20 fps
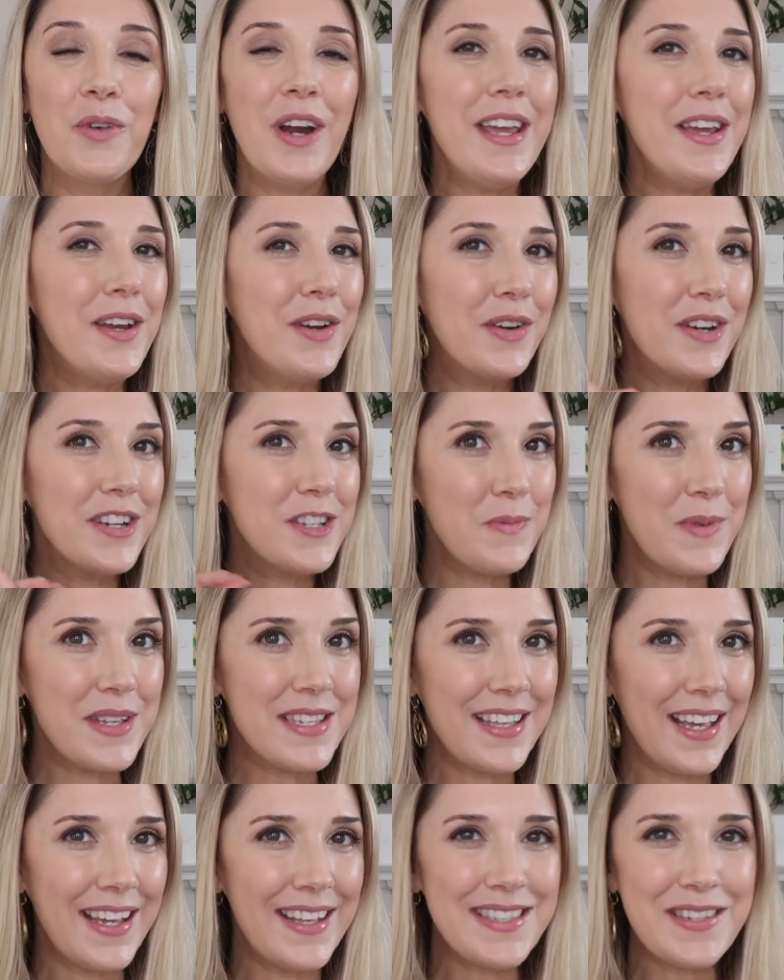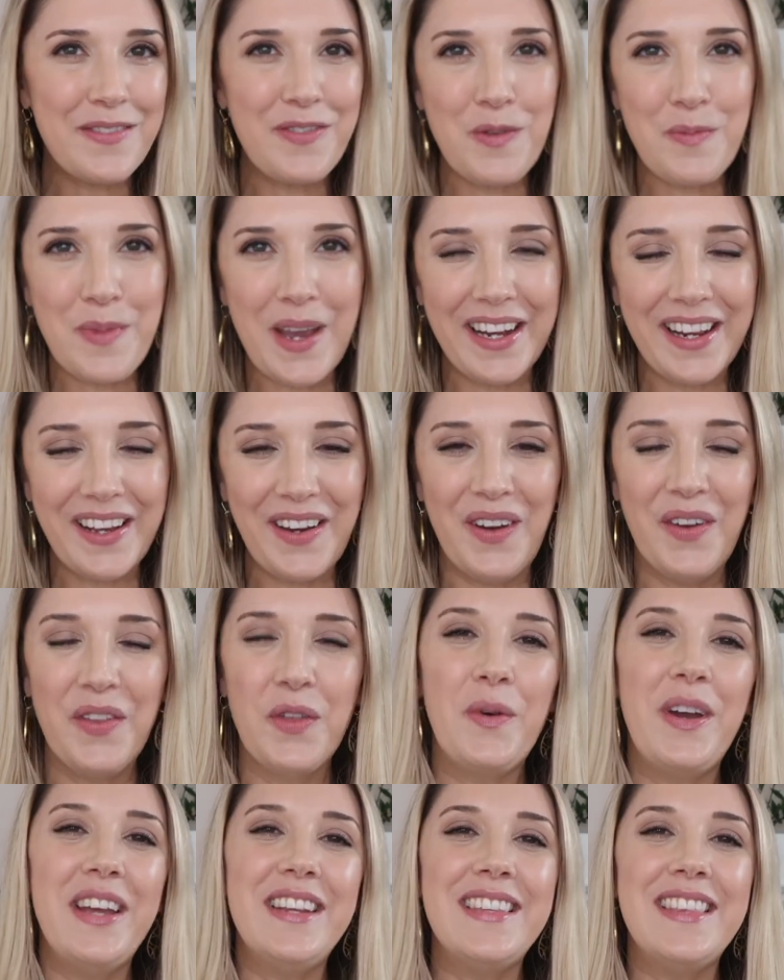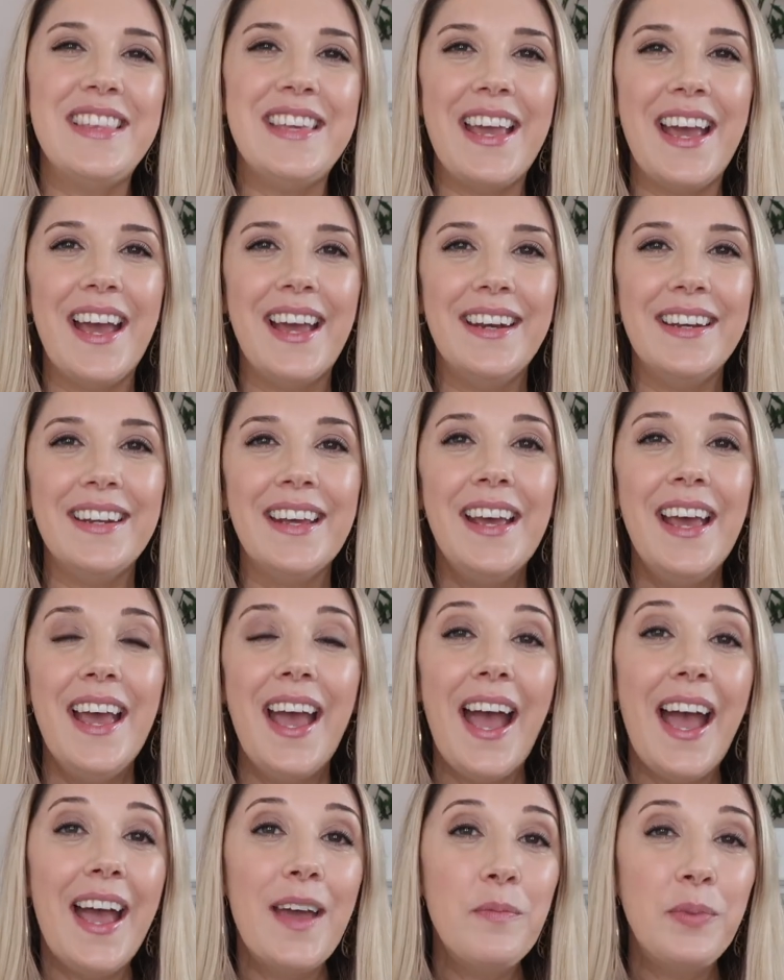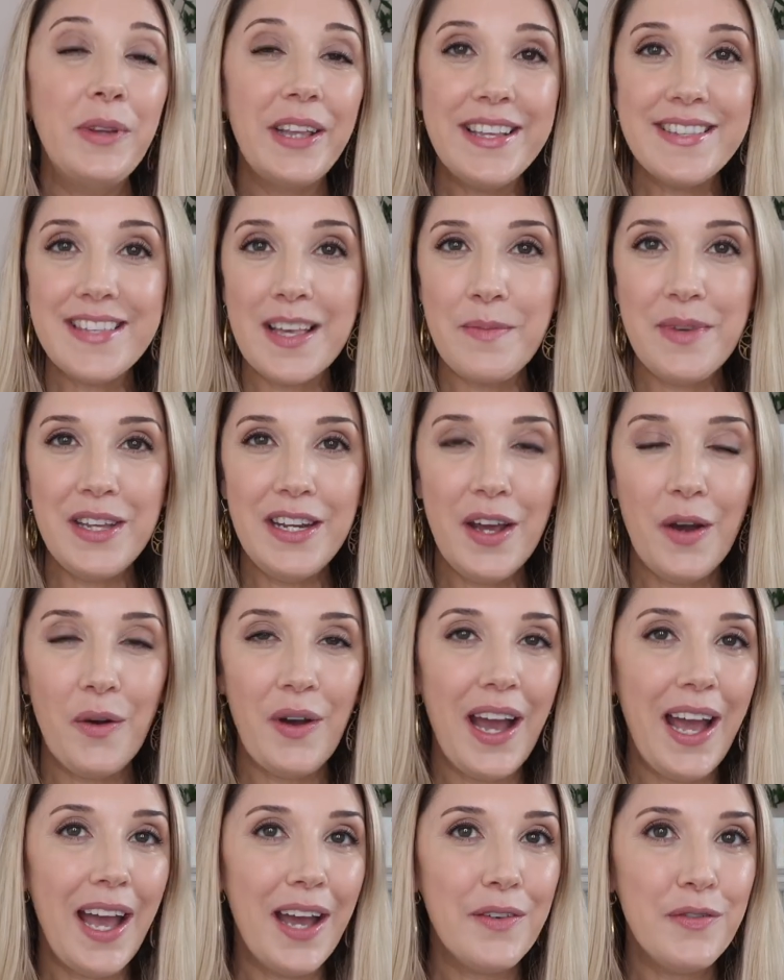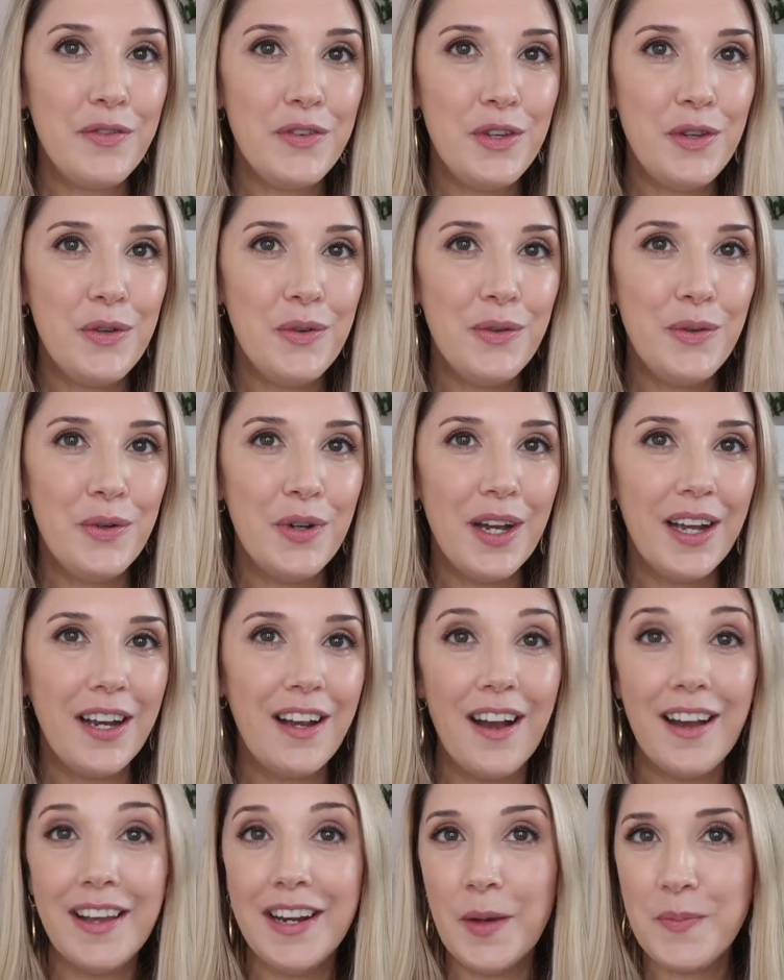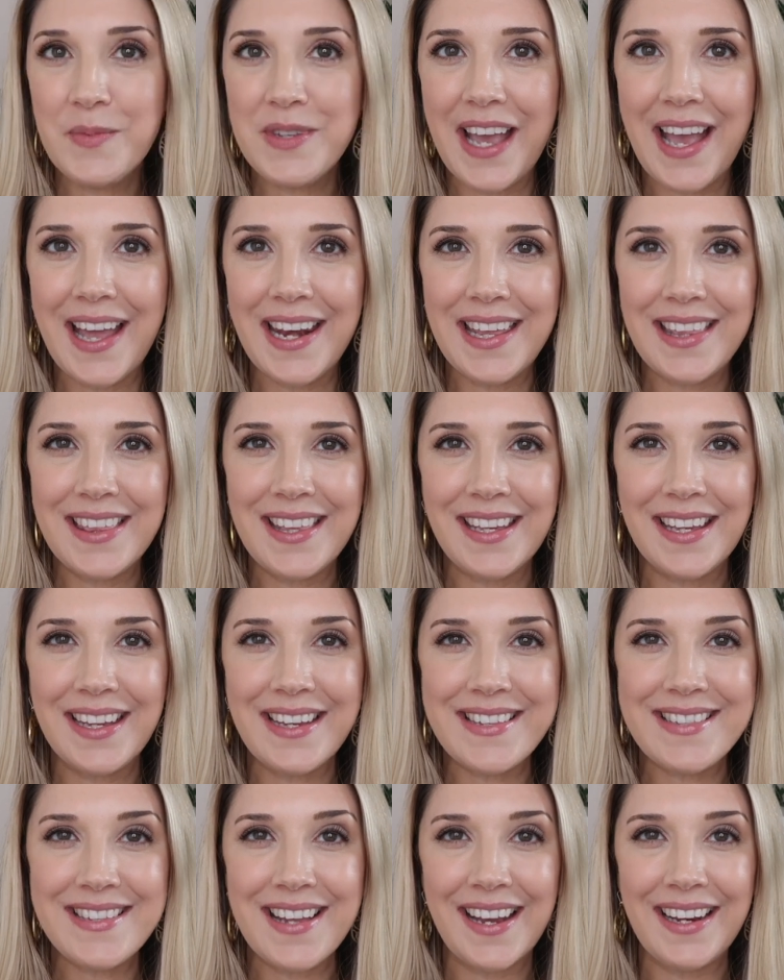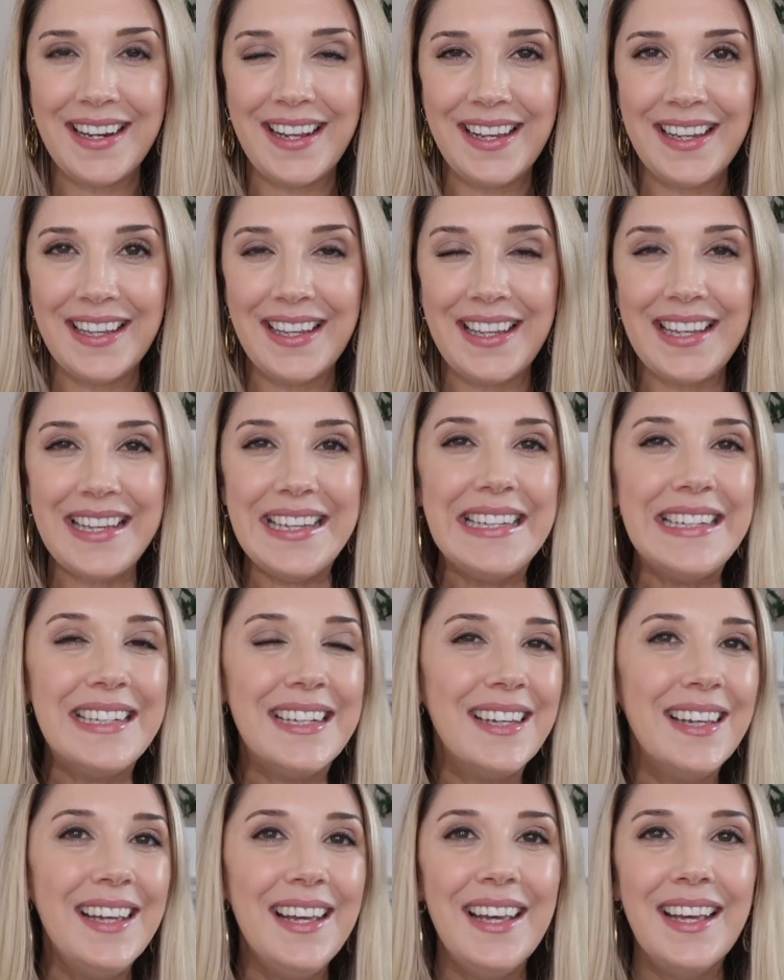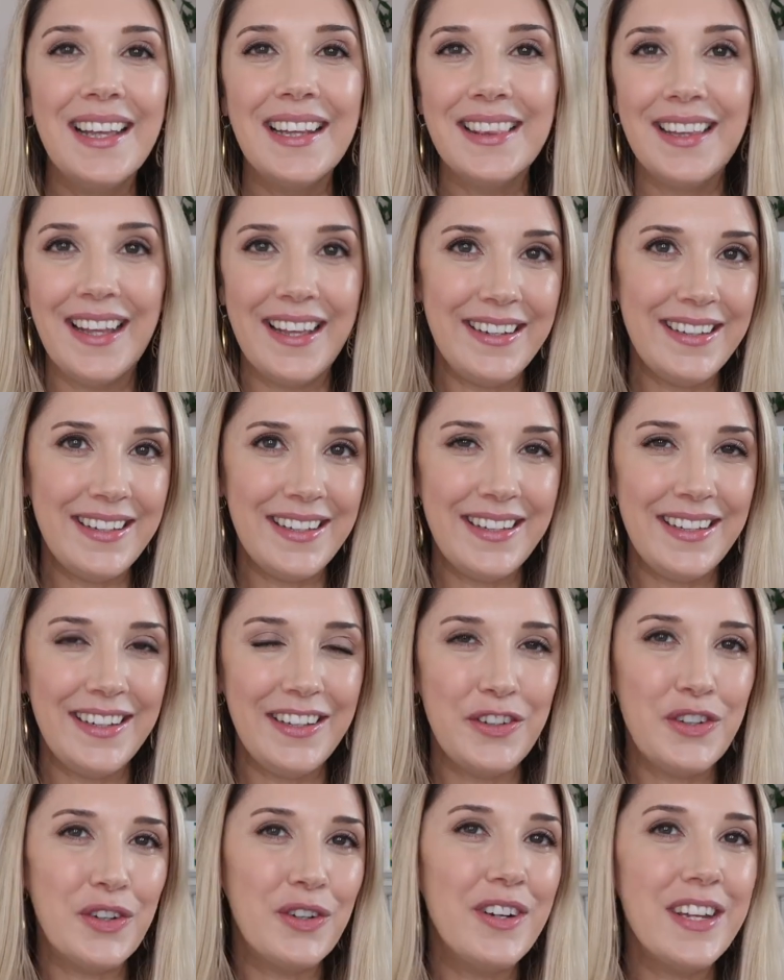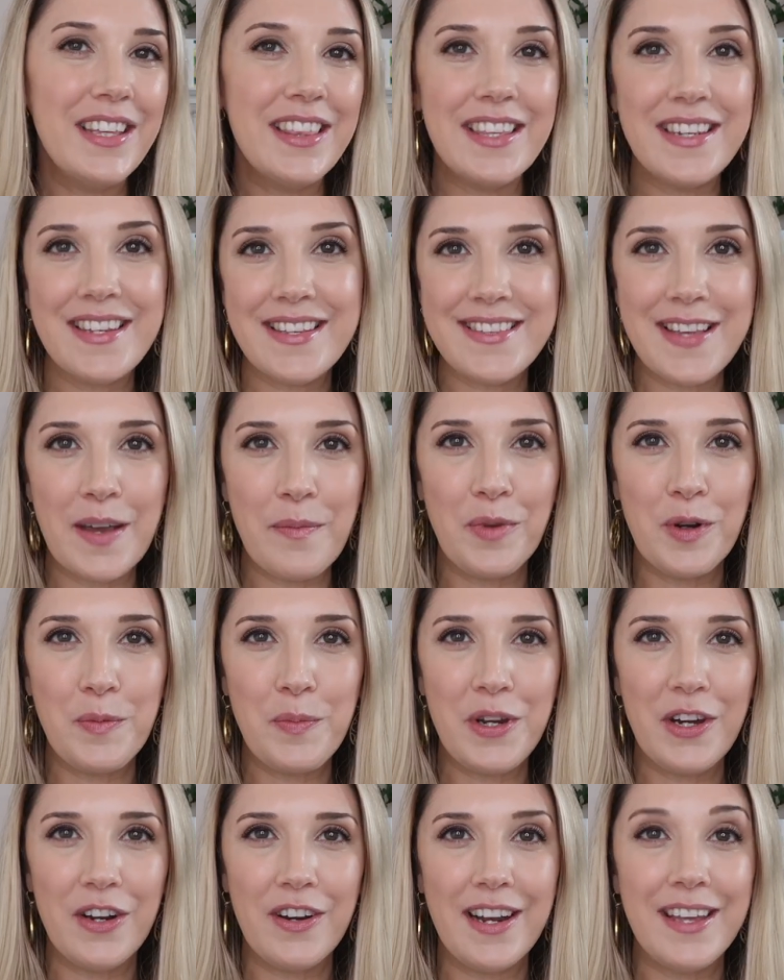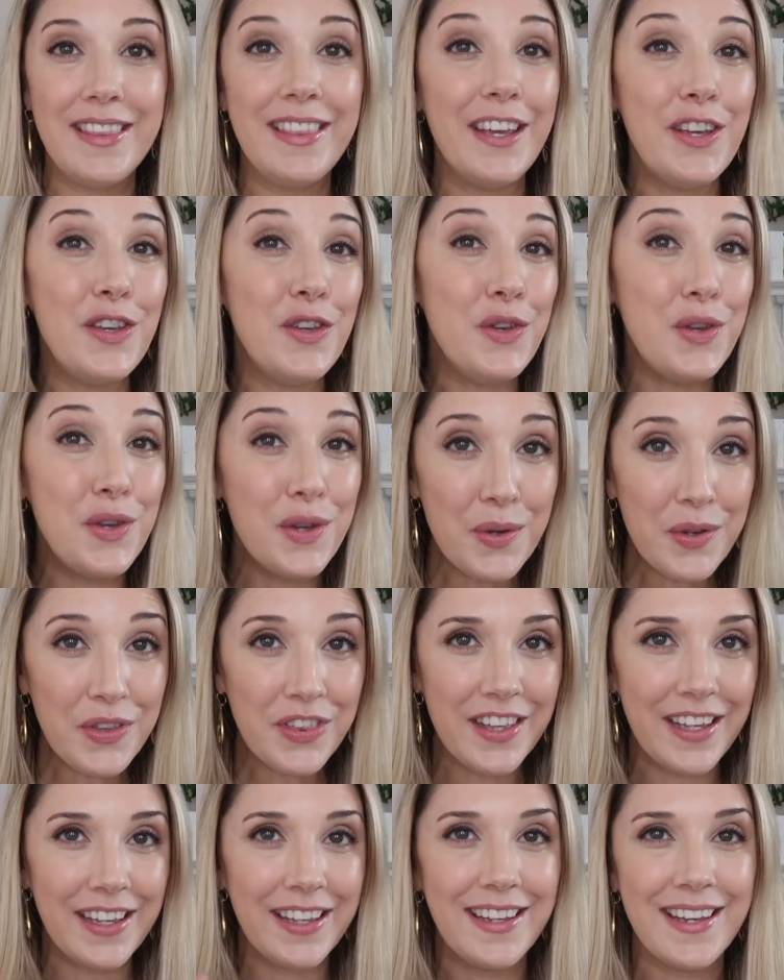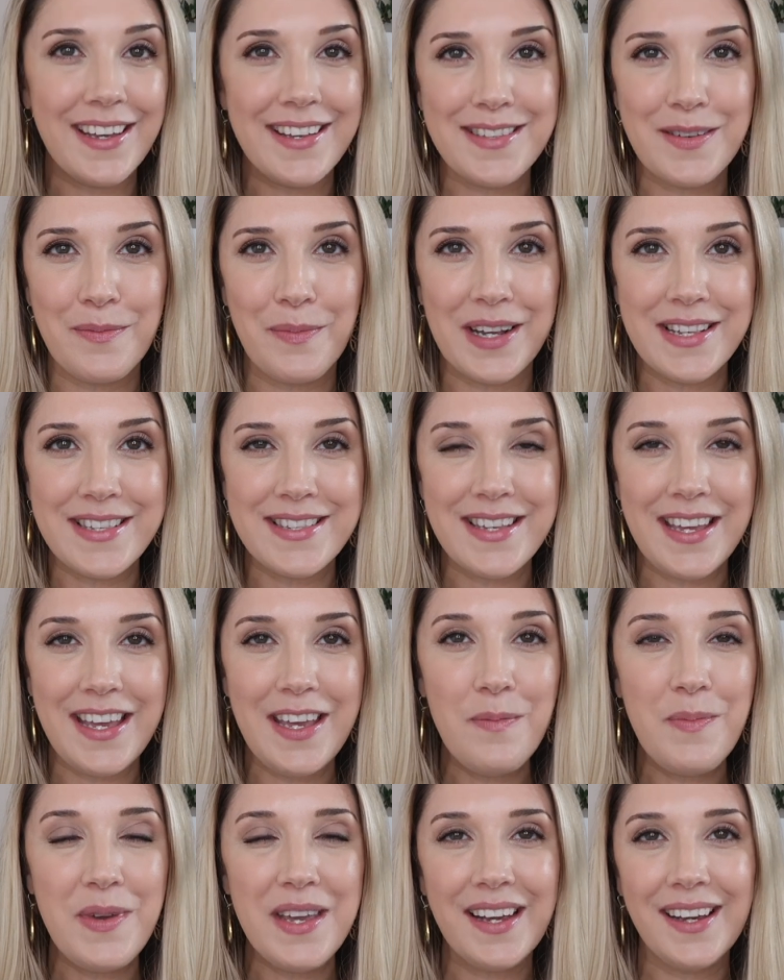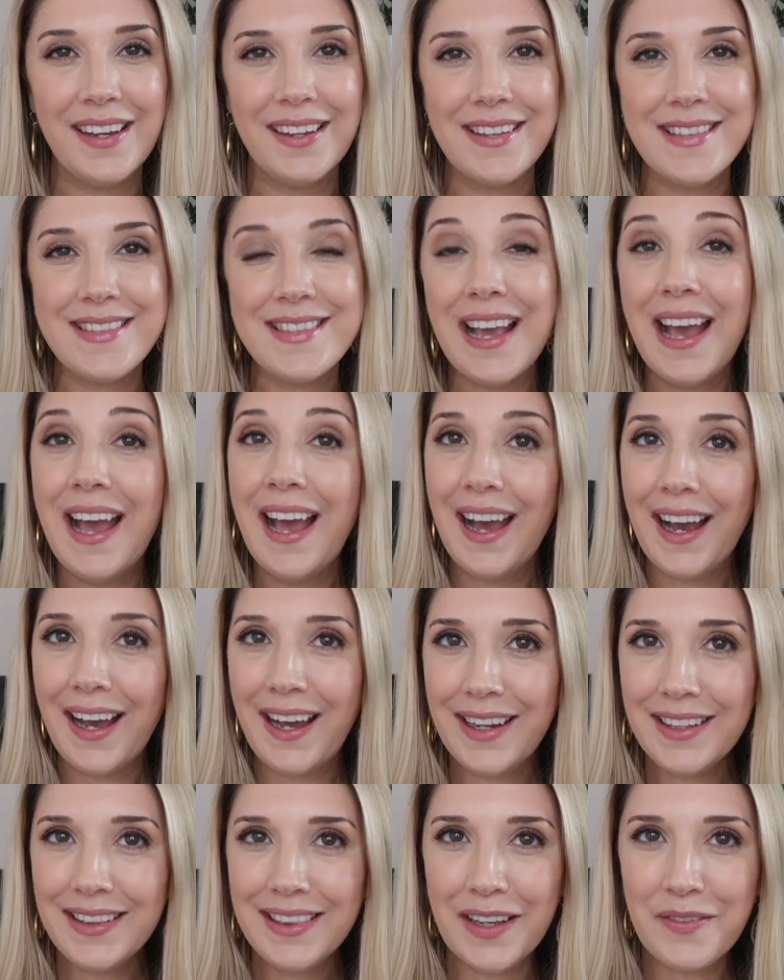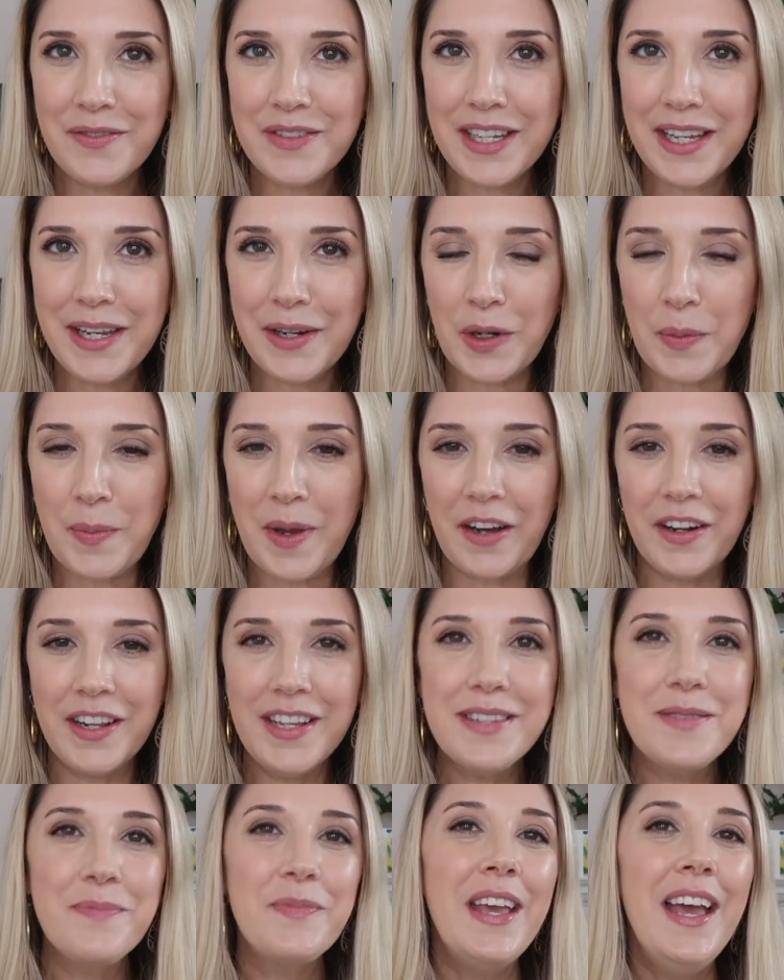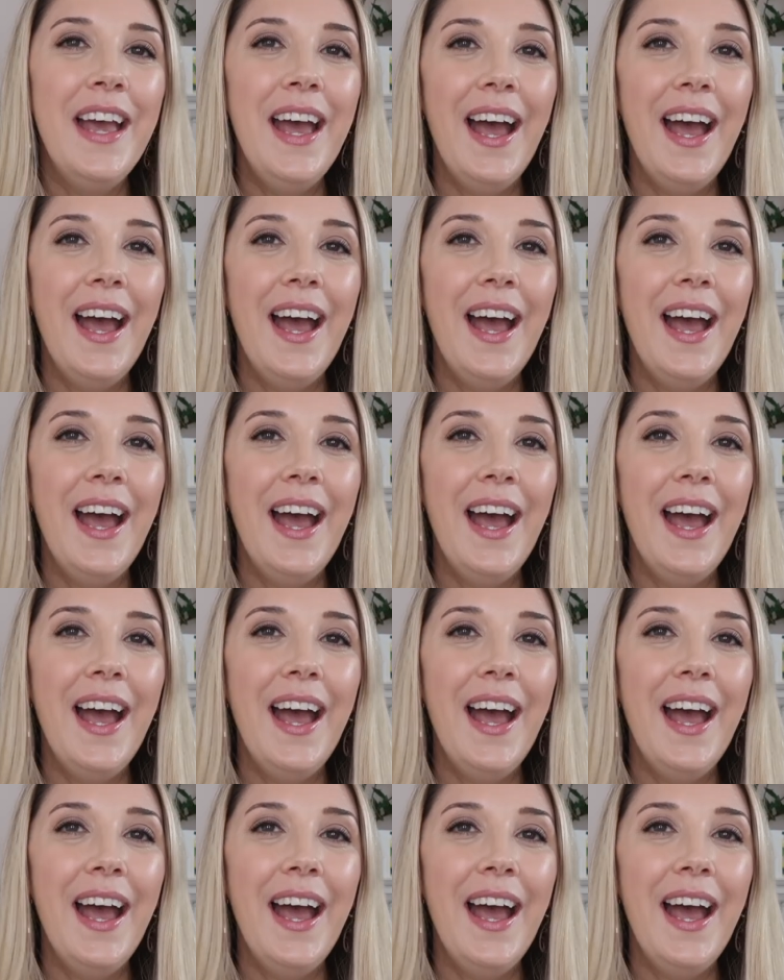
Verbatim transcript: write Christmas lights if you made it all the way to the end, and please let me know, have you gotten up to anything exciting exciting in London during the December period that you think is a must-see because I'd love to hear about it.